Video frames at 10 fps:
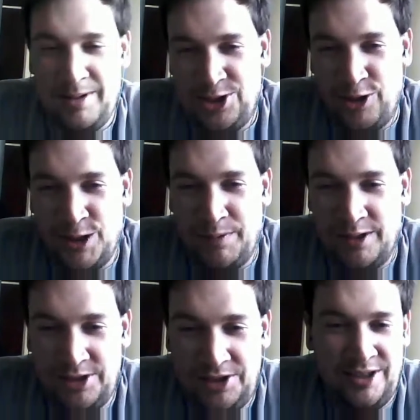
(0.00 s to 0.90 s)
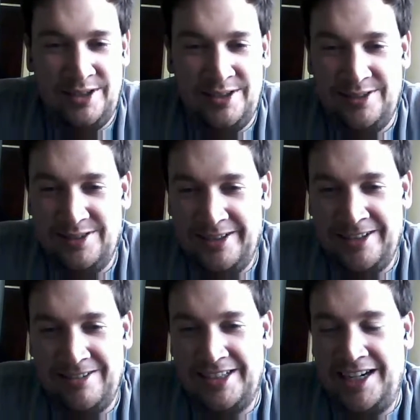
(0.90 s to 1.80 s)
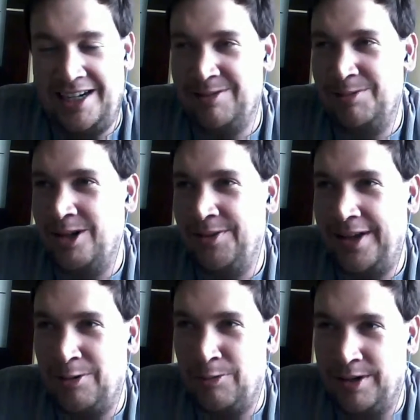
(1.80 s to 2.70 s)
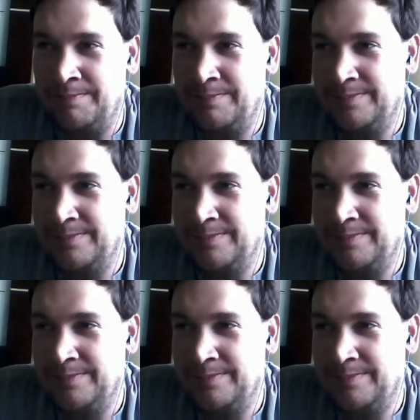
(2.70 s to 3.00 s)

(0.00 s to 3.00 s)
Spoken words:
George Bush. I don't think anyone would call that a win.